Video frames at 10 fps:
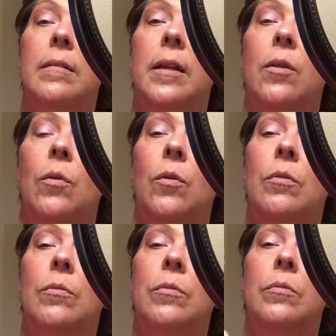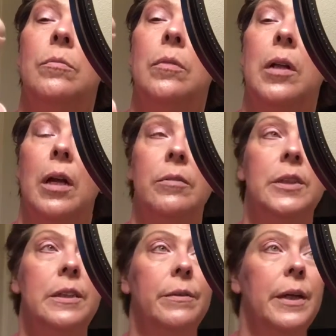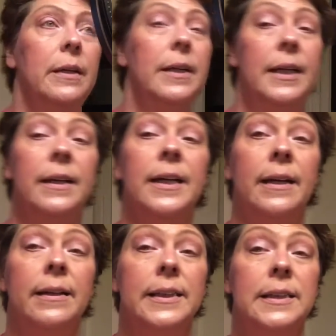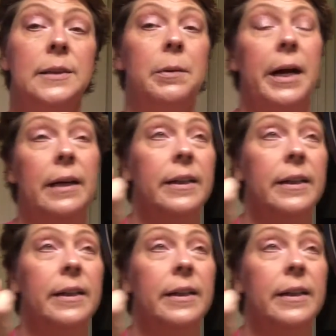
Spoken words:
little glow to it. This is what I